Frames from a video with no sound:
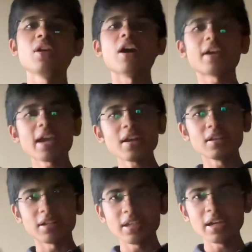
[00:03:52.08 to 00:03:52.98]

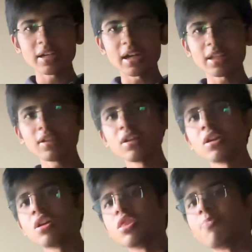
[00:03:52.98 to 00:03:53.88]
Again, reiterating,
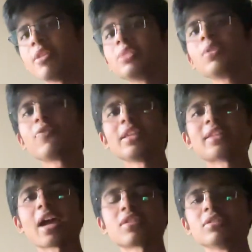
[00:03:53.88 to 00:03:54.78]
the principle of least
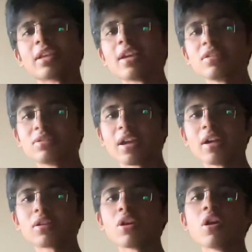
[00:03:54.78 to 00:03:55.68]
action says
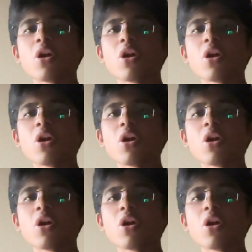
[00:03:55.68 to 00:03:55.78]
that